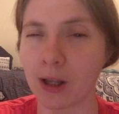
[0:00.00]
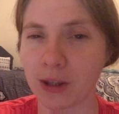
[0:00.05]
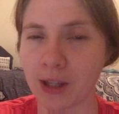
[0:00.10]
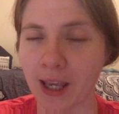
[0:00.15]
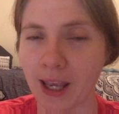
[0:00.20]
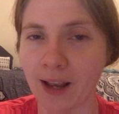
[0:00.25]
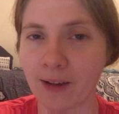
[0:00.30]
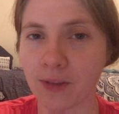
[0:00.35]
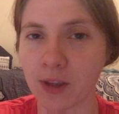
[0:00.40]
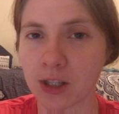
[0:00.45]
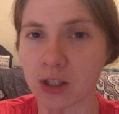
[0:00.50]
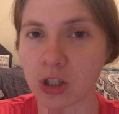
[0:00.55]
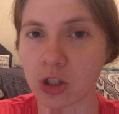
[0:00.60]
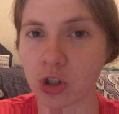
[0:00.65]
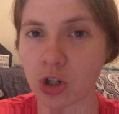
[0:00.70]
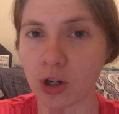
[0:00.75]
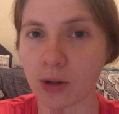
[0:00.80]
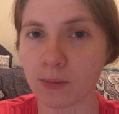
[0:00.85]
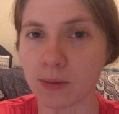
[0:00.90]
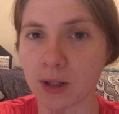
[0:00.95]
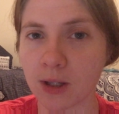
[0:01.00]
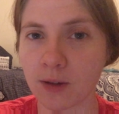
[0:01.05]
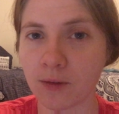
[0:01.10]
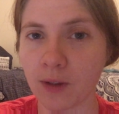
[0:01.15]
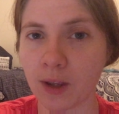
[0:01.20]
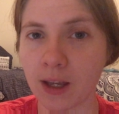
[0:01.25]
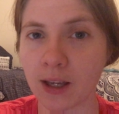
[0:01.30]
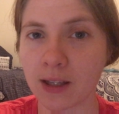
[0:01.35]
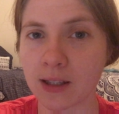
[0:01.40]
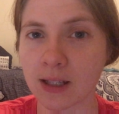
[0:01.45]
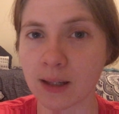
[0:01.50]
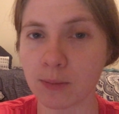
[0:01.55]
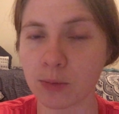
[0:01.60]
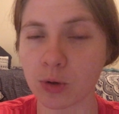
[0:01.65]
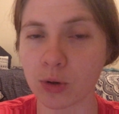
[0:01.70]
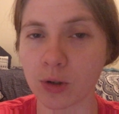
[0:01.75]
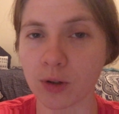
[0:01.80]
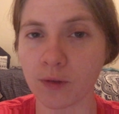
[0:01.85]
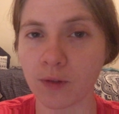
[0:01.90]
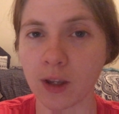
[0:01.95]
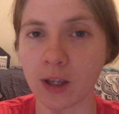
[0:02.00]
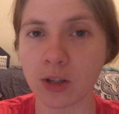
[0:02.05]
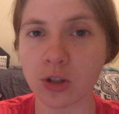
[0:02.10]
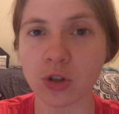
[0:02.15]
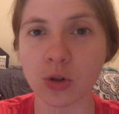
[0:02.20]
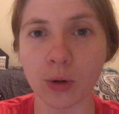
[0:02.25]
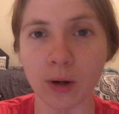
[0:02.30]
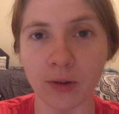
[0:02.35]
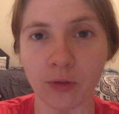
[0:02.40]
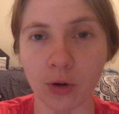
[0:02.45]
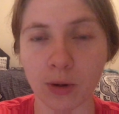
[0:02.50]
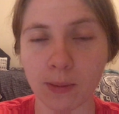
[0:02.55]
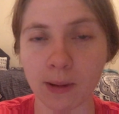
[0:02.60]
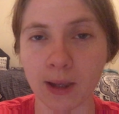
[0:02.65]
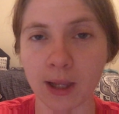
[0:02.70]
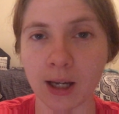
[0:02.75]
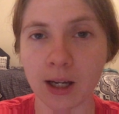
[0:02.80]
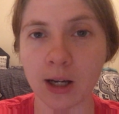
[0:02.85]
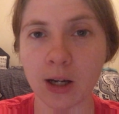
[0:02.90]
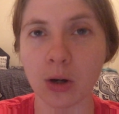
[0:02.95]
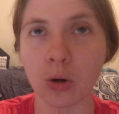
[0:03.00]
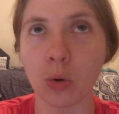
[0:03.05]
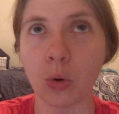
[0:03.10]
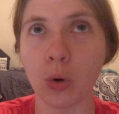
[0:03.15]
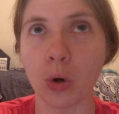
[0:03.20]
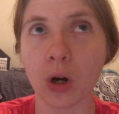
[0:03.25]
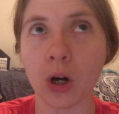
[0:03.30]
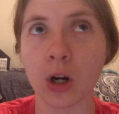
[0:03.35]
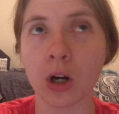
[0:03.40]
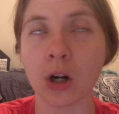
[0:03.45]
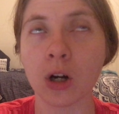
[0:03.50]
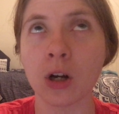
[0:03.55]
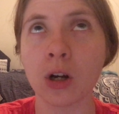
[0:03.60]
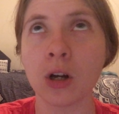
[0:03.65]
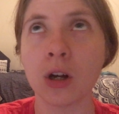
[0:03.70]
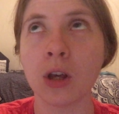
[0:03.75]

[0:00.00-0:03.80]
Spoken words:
thinking of this in terms of like some sort of like story formula or